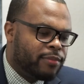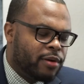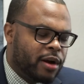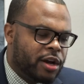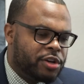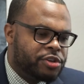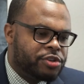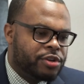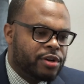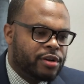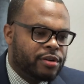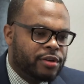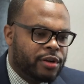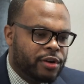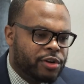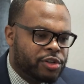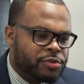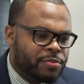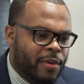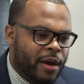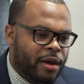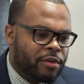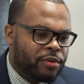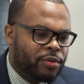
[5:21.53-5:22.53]
pressure on your
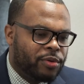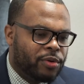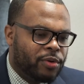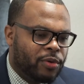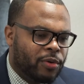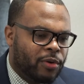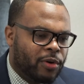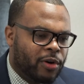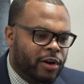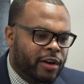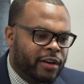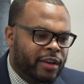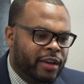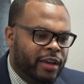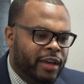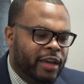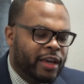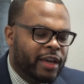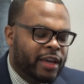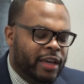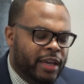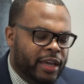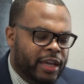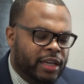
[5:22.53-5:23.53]
spinal cord,
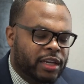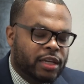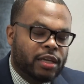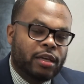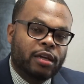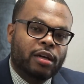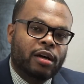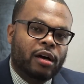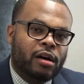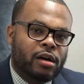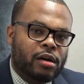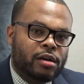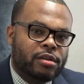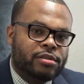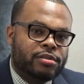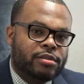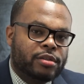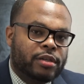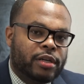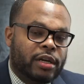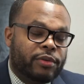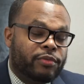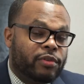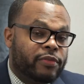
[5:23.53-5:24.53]
it can cause
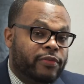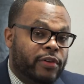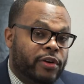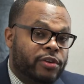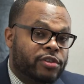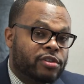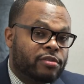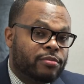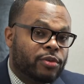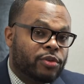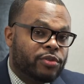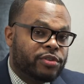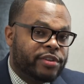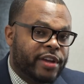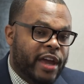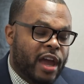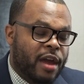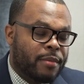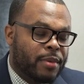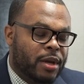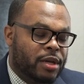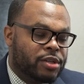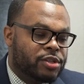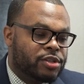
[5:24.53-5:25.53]
irreversible
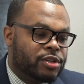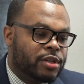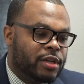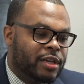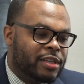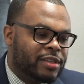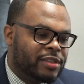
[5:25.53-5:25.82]
damage.